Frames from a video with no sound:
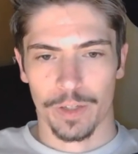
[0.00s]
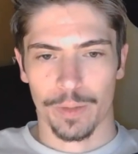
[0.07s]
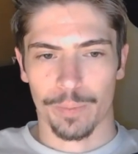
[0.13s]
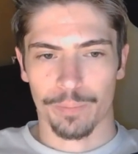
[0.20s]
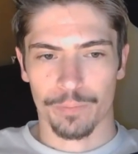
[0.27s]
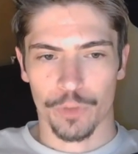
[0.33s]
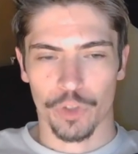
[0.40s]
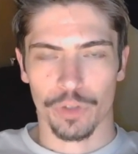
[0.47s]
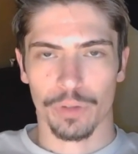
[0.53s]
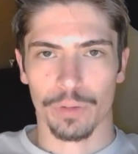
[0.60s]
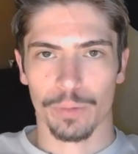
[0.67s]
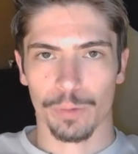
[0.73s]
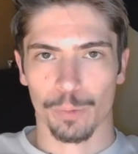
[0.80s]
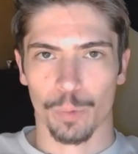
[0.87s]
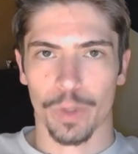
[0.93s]

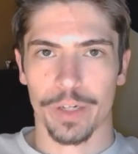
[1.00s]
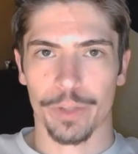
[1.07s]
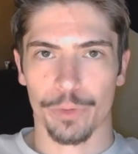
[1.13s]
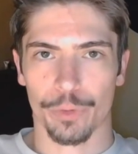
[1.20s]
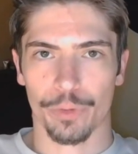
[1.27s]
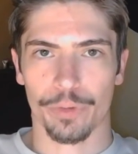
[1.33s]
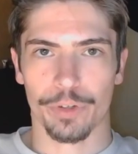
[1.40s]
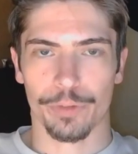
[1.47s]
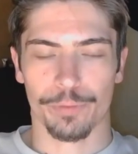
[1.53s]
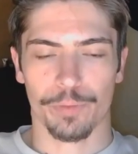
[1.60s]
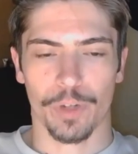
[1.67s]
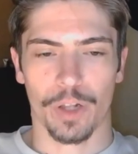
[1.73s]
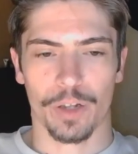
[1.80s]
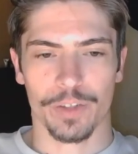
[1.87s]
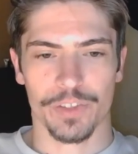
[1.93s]
You're running through your
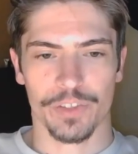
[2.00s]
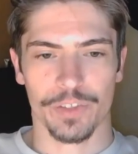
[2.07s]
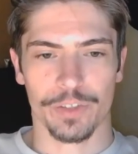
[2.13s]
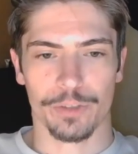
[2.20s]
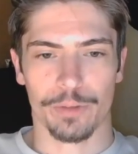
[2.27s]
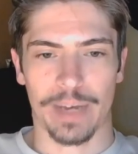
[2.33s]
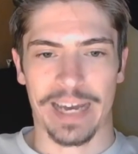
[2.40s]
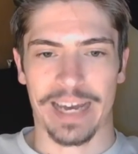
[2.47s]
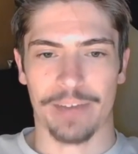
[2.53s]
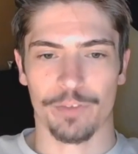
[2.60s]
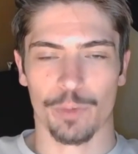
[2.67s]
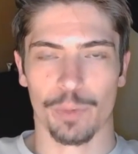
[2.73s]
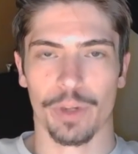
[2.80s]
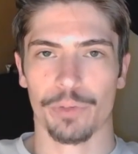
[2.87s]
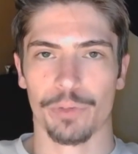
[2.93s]
flux that you have. You're
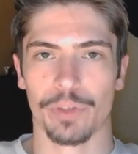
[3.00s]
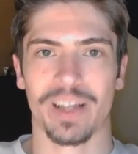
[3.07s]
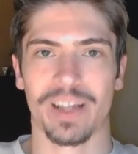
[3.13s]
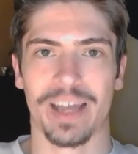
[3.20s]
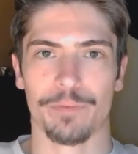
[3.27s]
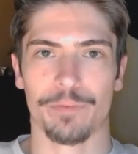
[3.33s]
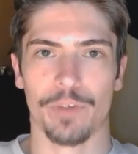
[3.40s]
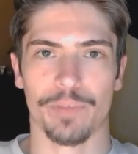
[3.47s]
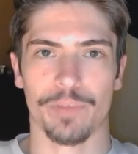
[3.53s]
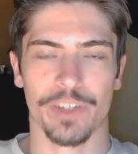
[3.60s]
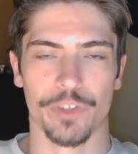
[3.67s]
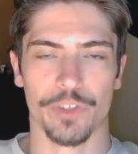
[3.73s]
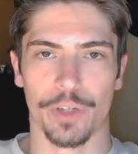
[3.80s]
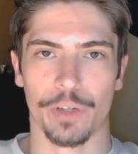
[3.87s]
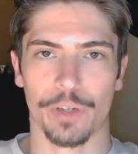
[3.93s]
running through the life of it.
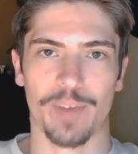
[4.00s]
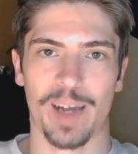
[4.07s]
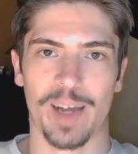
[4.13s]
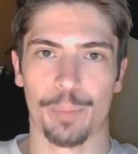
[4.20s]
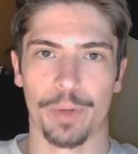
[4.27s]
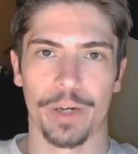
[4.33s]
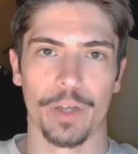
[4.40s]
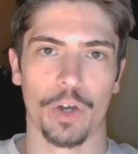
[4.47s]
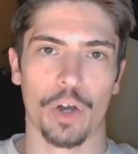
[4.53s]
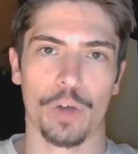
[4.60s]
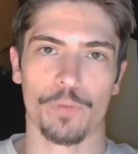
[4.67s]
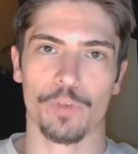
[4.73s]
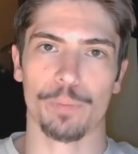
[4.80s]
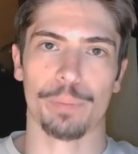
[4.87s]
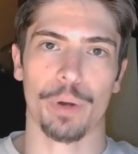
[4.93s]
It's all evaporating
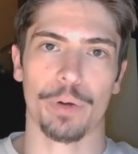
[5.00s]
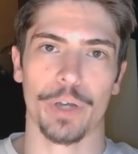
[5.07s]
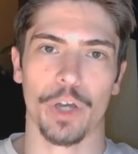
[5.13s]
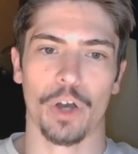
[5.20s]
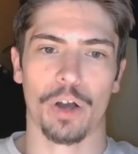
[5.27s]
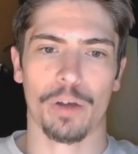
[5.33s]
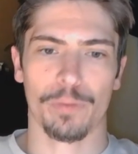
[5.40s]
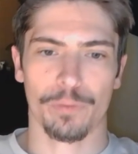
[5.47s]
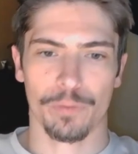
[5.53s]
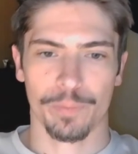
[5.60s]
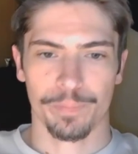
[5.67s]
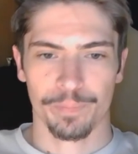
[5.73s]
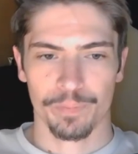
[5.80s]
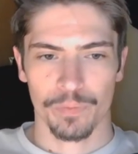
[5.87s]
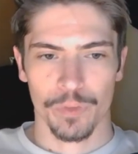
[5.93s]
off or burning off.
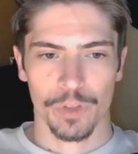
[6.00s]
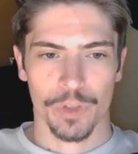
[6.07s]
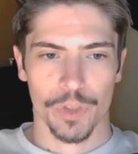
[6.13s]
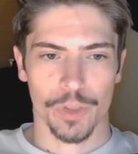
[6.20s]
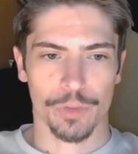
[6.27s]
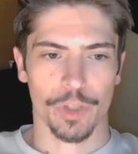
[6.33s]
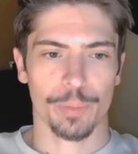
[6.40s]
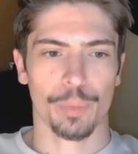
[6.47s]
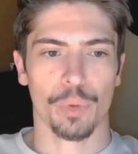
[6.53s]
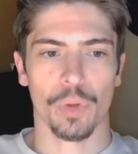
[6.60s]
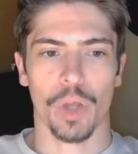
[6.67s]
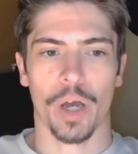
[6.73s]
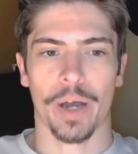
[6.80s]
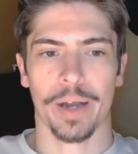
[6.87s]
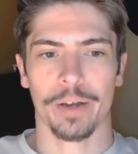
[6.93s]
So when you pull
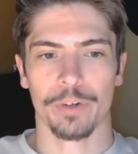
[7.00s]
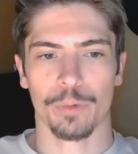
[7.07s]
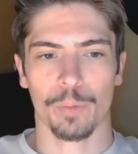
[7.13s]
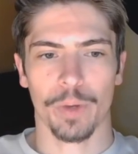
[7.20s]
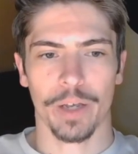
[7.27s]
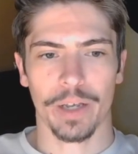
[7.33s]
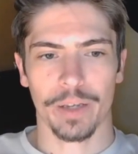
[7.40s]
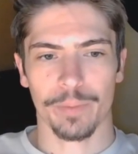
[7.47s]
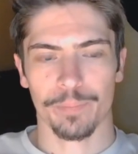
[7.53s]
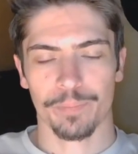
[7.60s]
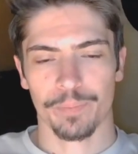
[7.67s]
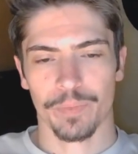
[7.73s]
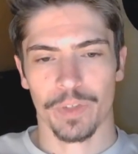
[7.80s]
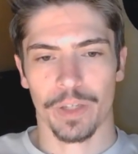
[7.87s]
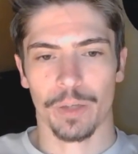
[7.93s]
the iron away,
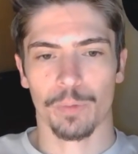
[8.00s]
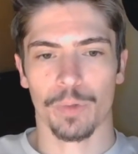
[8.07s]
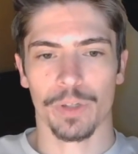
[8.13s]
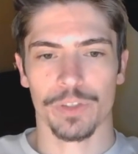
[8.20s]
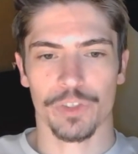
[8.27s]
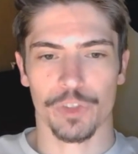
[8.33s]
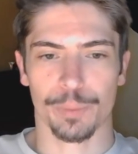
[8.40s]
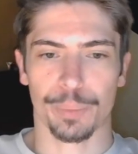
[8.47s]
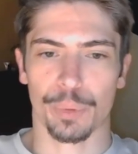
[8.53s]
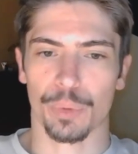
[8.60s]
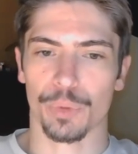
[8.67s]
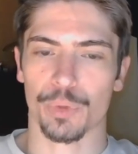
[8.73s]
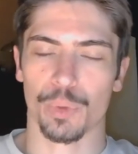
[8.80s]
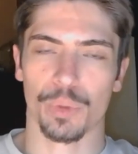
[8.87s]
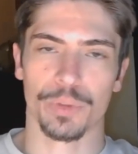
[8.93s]
it wants to
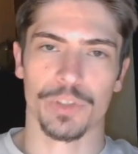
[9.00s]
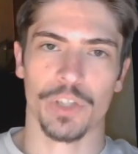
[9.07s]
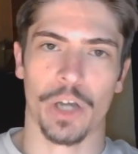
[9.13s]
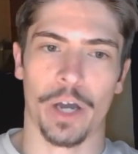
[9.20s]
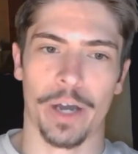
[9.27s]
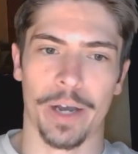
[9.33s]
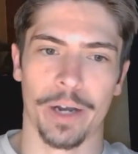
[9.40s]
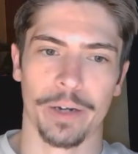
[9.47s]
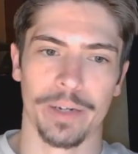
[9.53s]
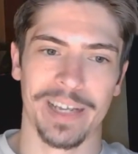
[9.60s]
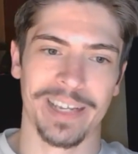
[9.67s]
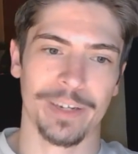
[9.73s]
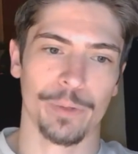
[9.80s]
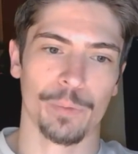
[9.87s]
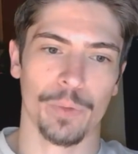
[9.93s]
pull towards the iron
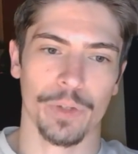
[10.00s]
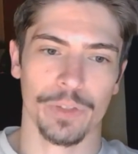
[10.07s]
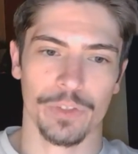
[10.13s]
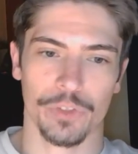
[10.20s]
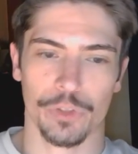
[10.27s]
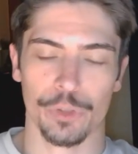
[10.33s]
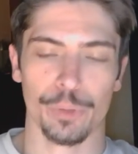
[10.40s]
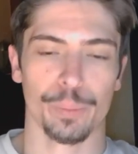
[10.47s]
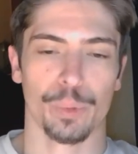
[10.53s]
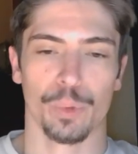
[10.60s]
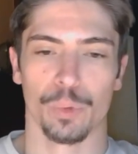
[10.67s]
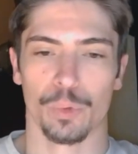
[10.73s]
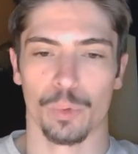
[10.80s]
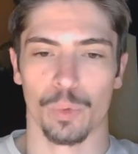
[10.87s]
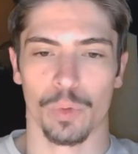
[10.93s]
and it wants to
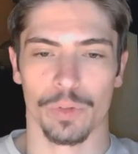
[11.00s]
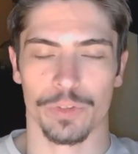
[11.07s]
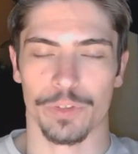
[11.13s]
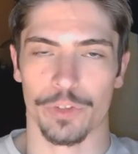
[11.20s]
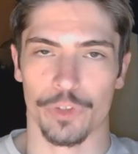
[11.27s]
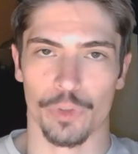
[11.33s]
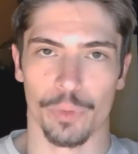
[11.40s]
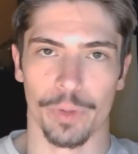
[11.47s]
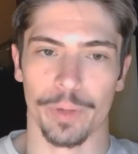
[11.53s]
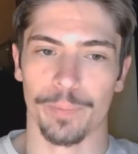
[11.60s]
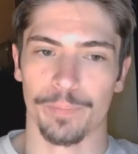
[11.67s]
pull towards the joint,